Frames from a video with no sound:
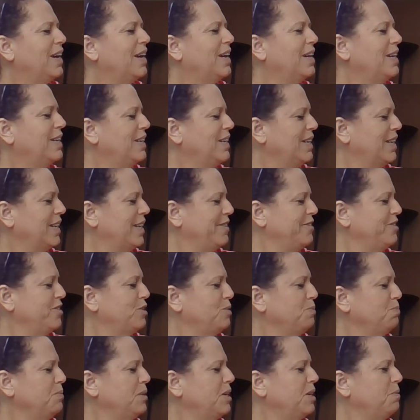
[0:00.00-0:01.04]
A
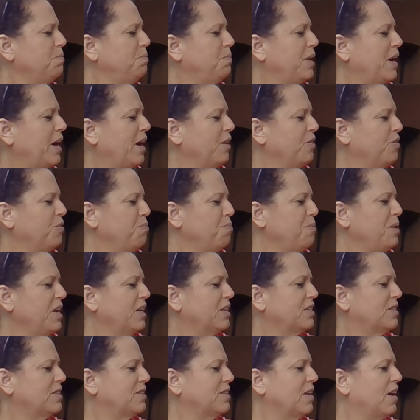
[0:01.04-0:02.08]
nice mud bath
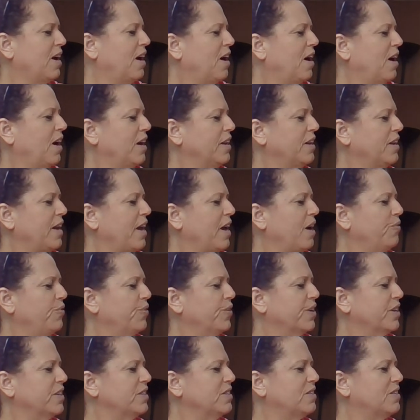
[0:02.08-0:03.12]
makes the hot
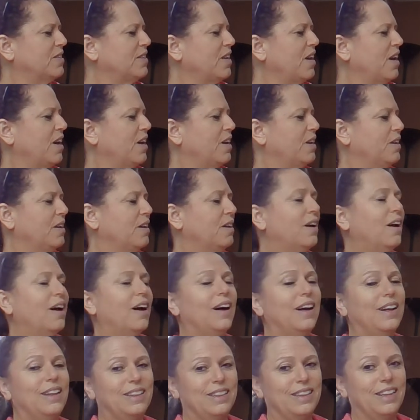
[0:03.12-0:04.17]
African sun
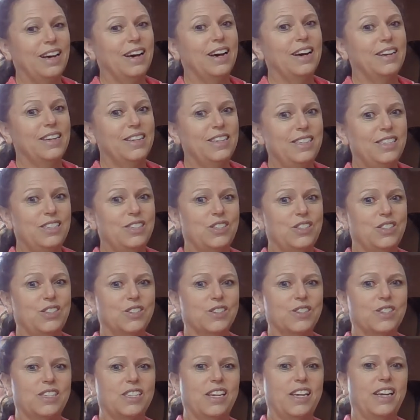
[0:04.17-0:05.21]
a lot
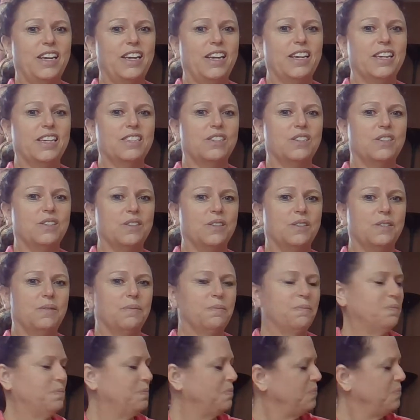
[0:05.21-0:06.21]
easier to handle.